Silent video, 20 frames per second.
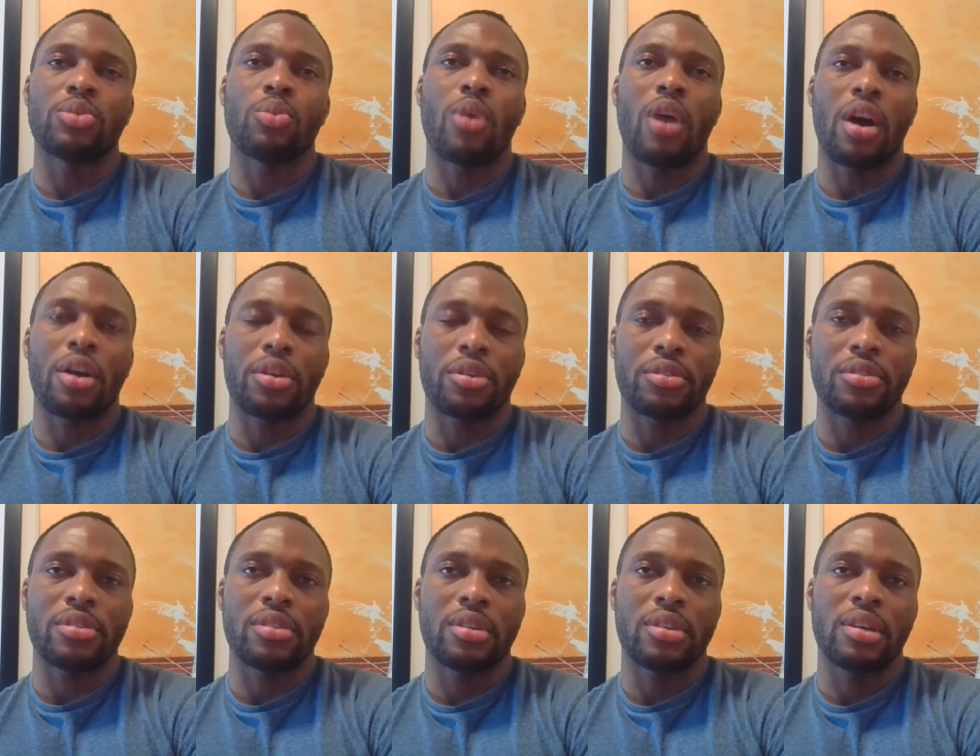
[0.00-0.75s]

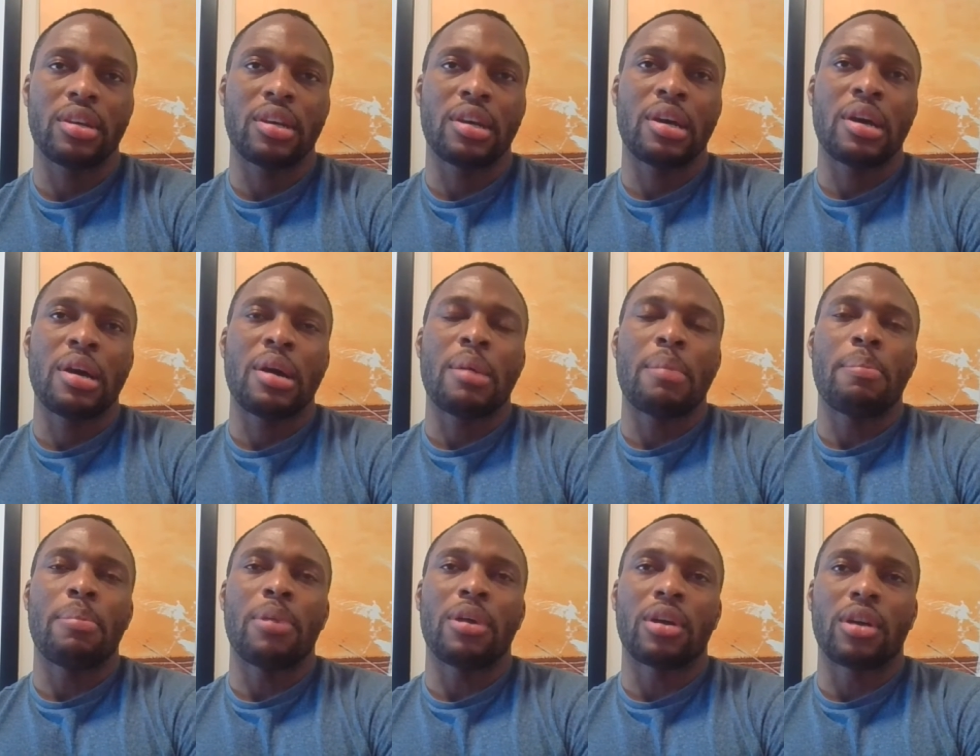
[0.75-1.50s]
watered,
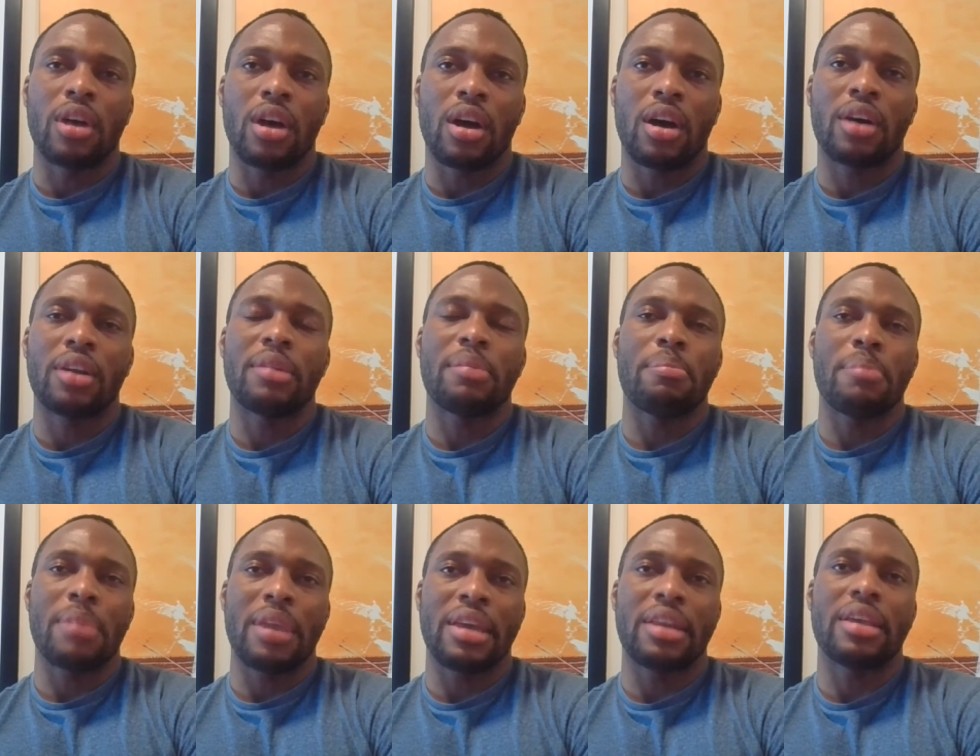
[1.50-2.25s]
but God
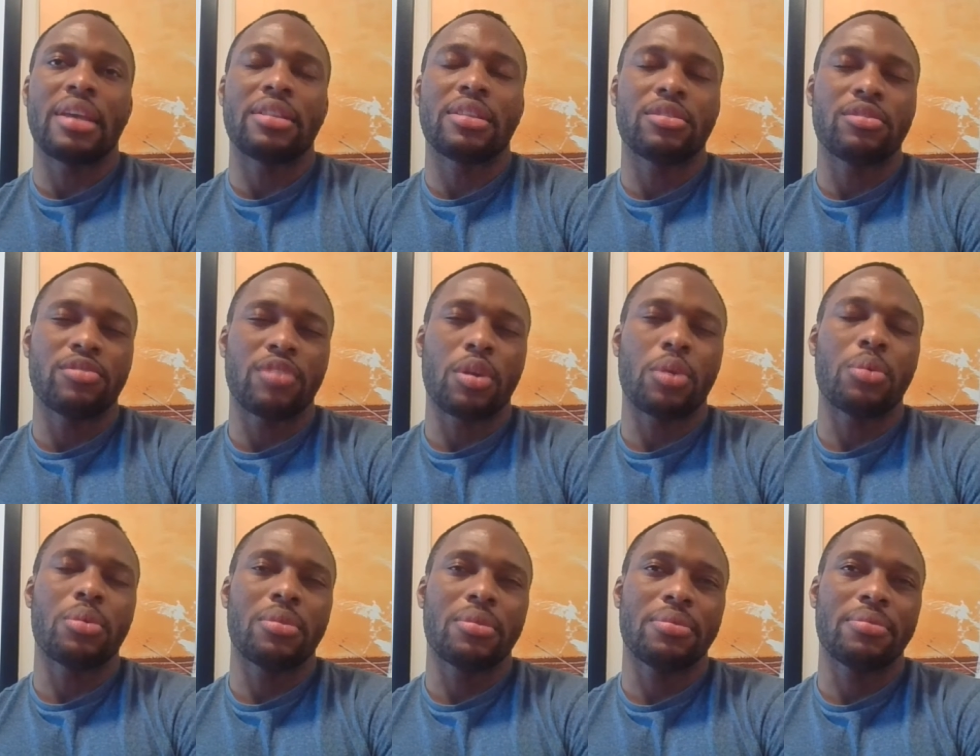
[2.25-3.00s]
made it
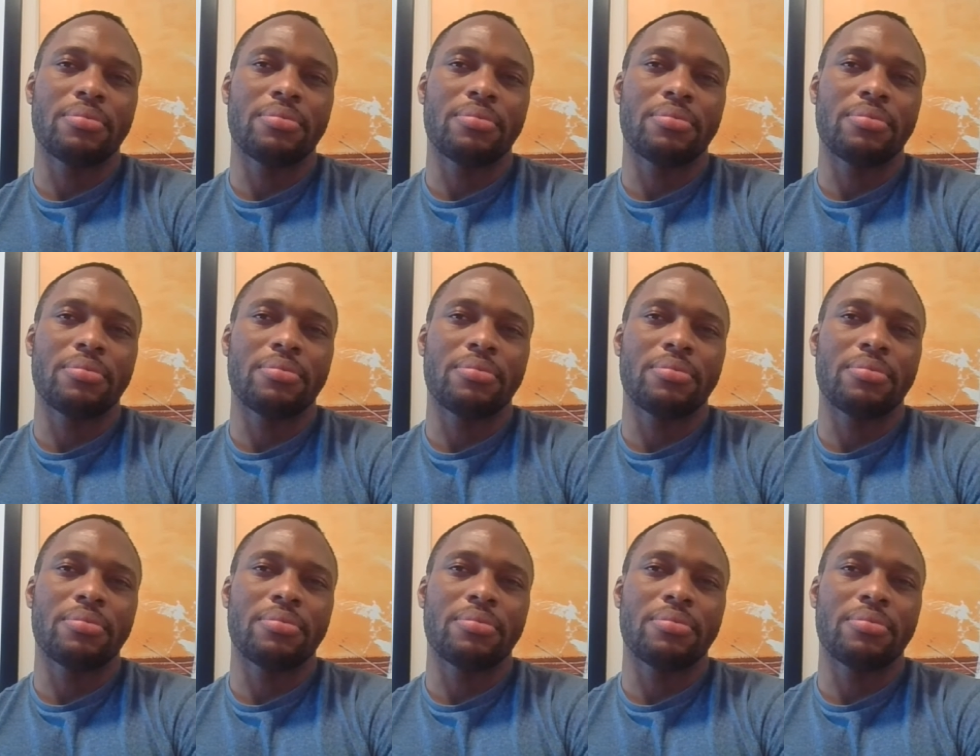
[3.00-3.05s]
grow.